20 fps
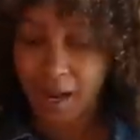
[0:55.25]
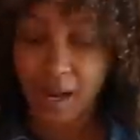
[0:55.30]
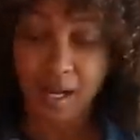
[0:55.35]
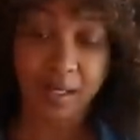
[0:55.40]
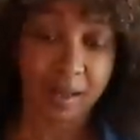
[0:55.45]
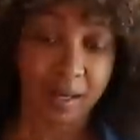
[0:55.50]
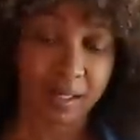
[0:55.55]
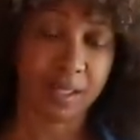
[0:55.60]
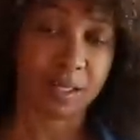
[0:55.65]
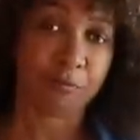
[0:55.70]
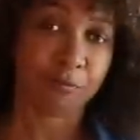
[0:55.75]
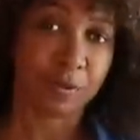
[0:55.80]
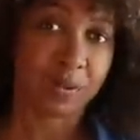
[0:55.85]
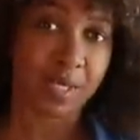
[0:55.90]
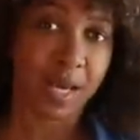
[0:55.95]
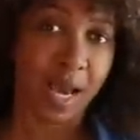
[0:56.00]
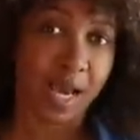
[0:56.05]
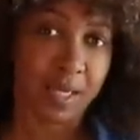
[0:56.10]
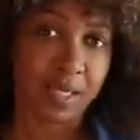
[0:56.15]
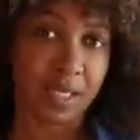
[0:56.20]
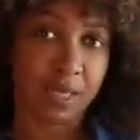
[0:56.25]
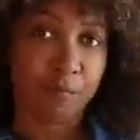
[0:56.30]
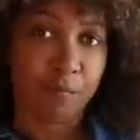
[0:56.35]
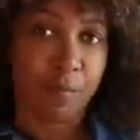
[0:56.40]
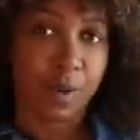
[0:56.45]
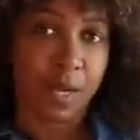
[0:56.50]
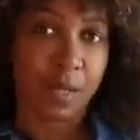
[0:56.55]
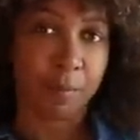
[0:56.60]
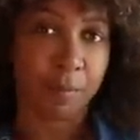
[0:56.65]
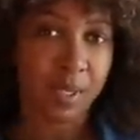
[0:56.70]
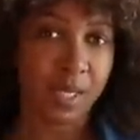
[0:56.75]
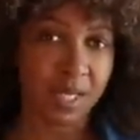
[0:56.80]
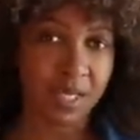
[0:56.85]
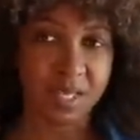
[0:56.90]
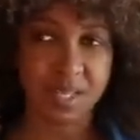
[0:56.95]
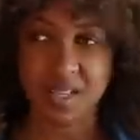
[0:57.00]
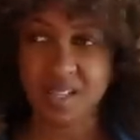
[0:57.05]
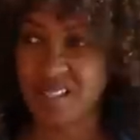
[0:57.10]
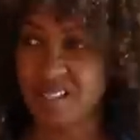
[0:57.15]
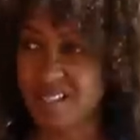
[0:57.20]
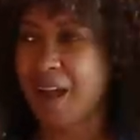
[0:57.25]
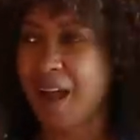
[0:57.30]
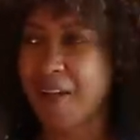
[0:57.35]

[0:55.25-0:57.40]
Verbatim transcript: I like it for that and give my opinions.